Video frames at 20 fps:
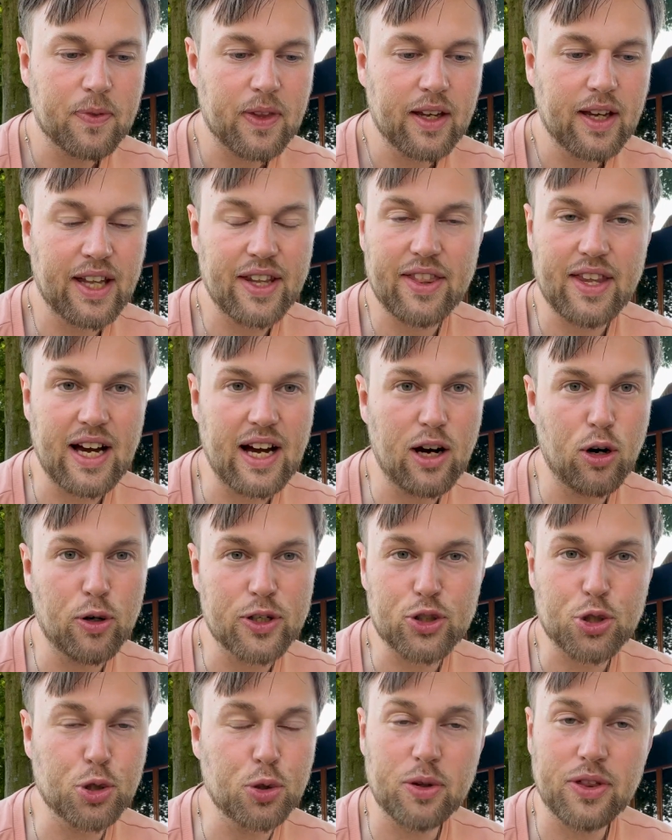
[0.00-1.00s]
And now a
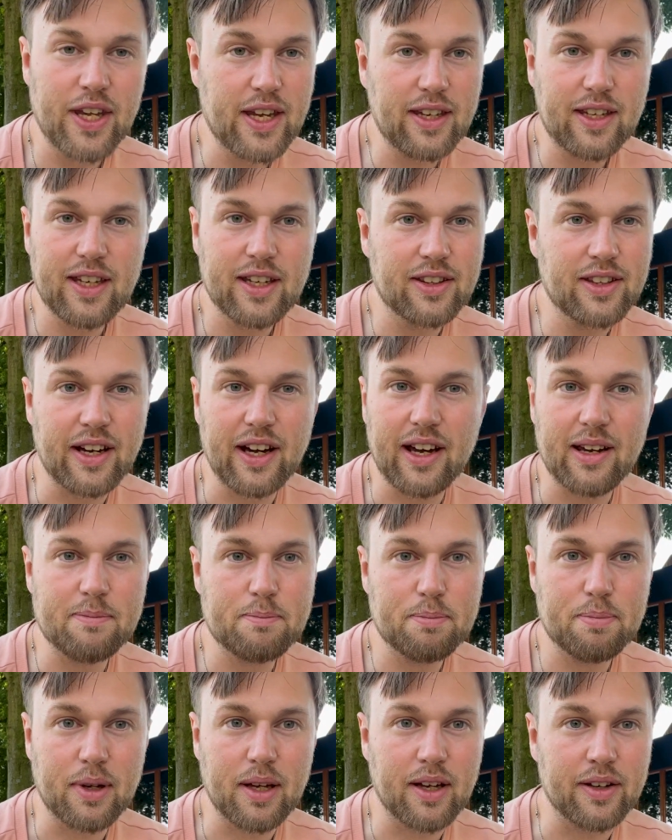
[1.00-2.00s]
true thinking type,
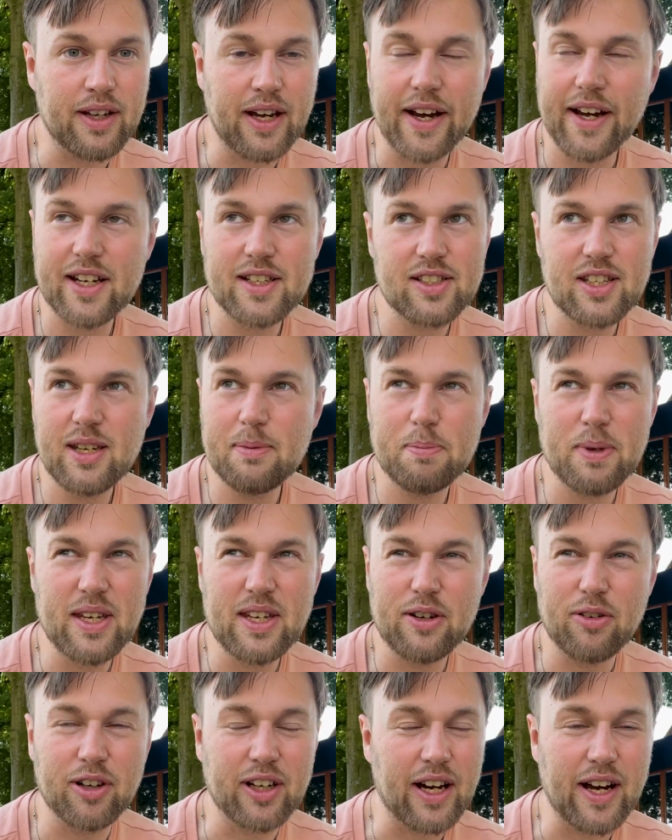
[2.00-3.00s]
an
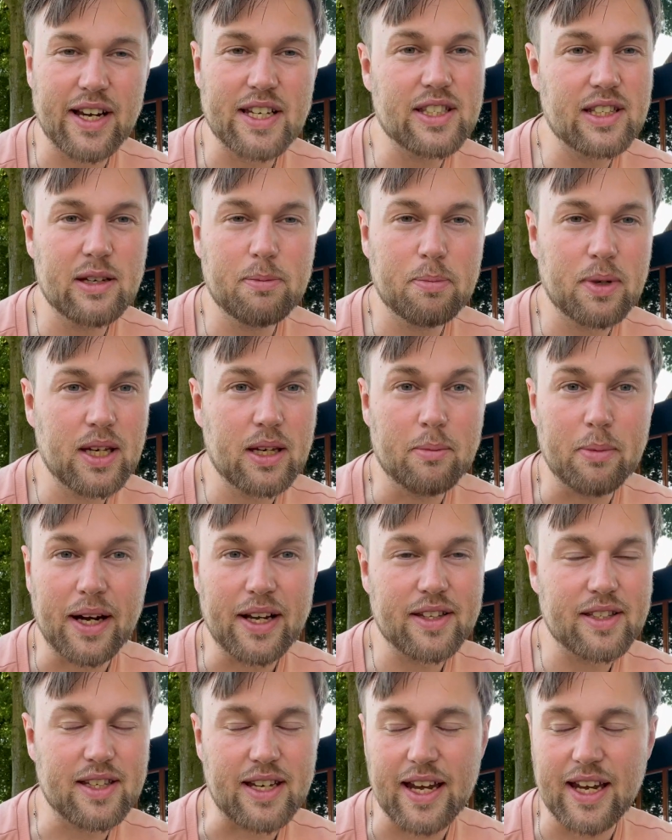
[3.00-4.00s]
INTP or an ISTP,
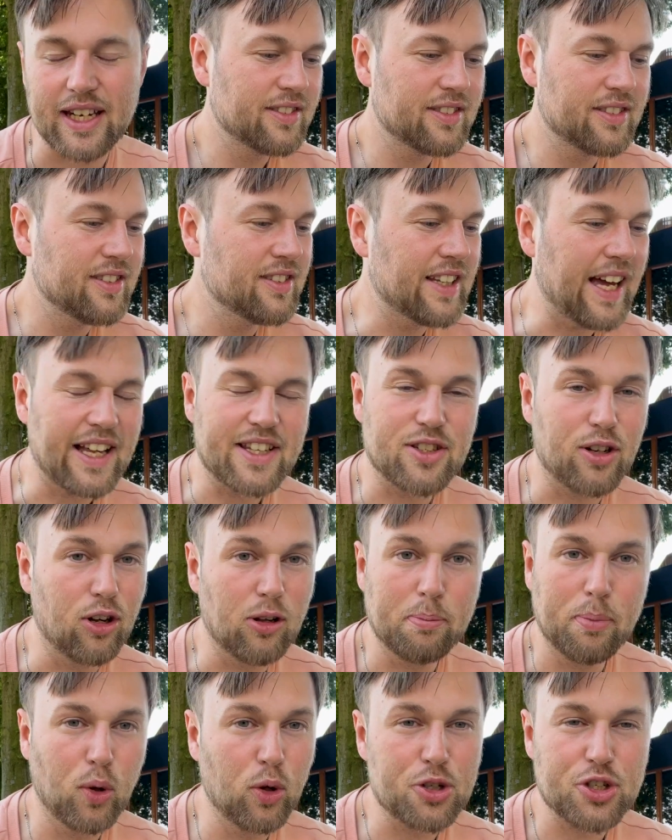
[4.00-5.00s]
might say, that's all
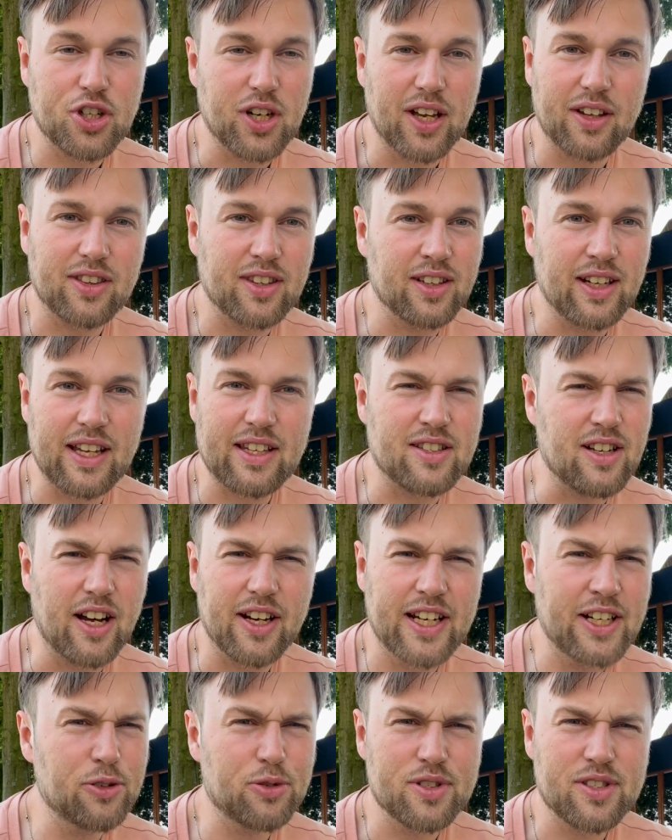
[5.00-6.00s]
bullshit and that's not
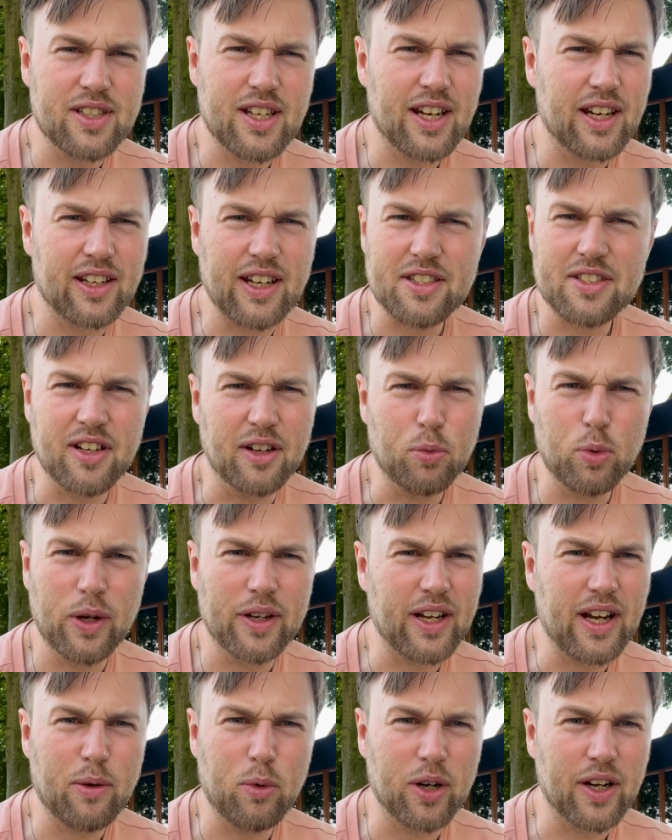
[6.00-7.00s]
interesting and that's not what
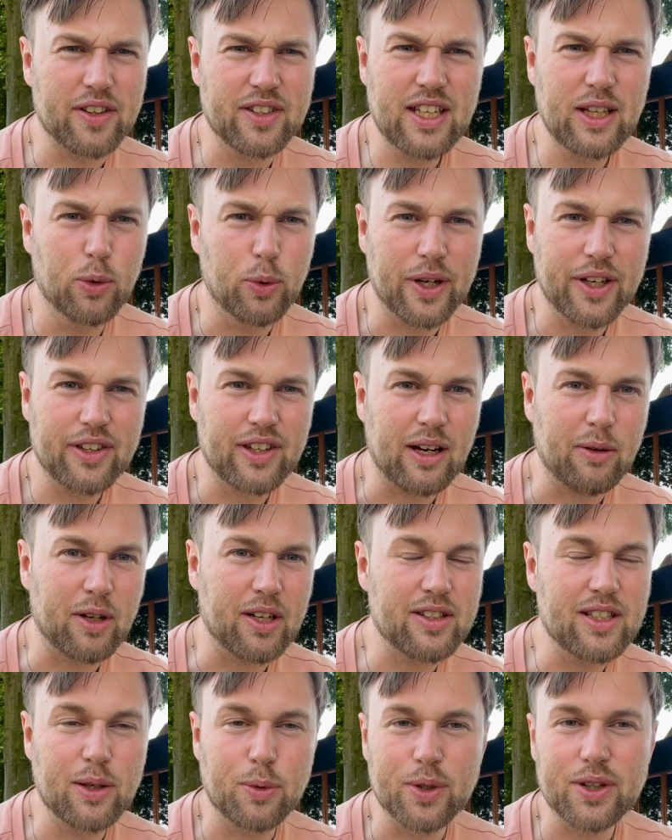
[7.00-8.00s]
I want to deal with. I
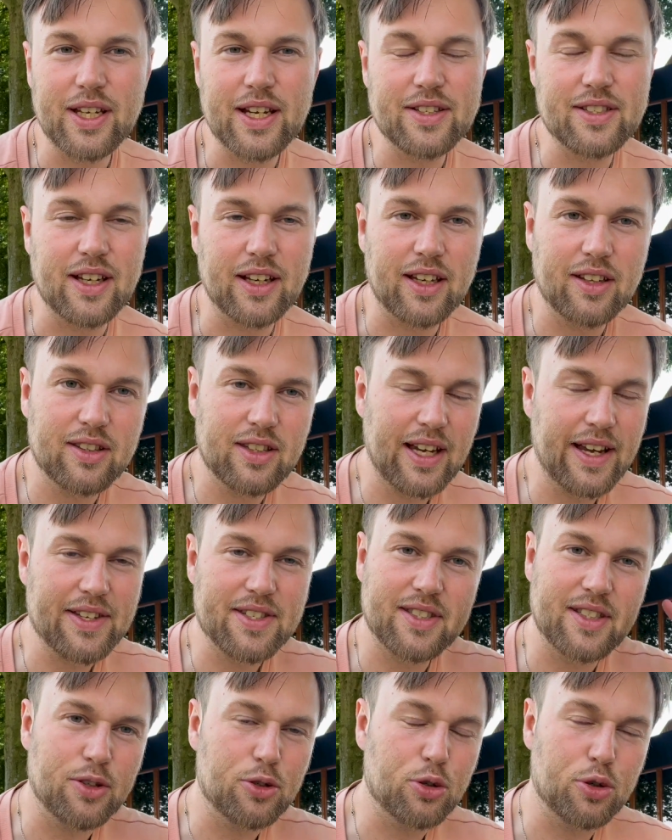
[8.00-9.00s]
want to deal with things I can
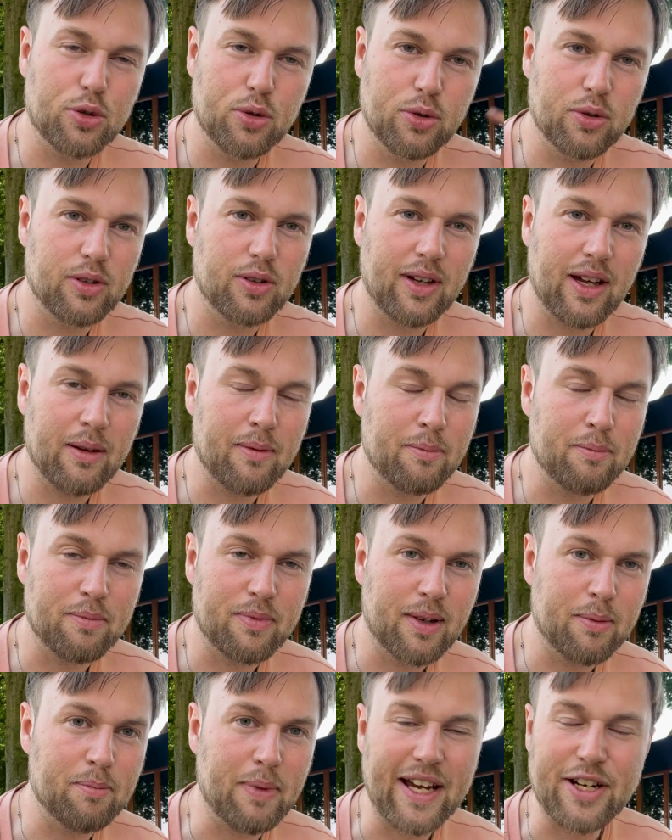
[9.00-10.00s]
test and true
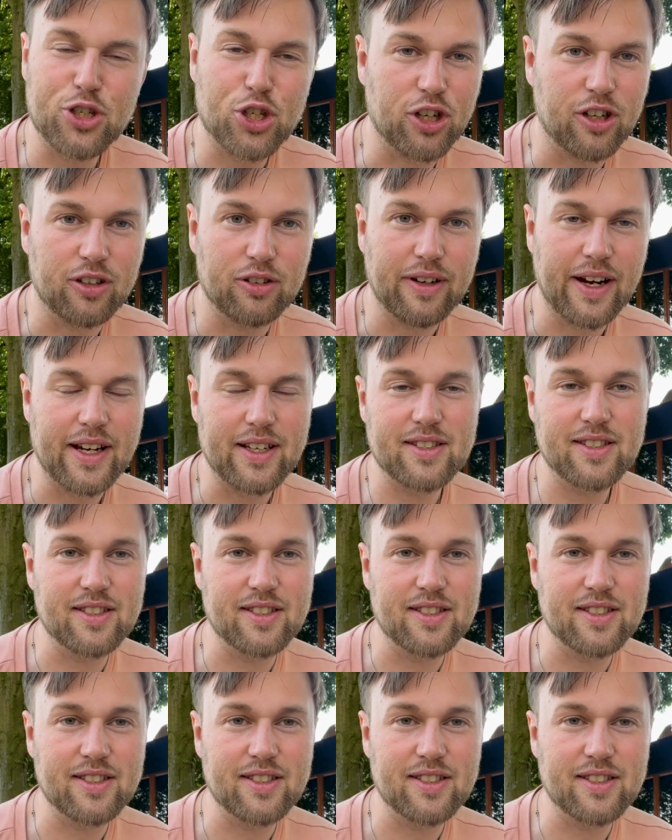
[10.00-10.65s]
measure, right?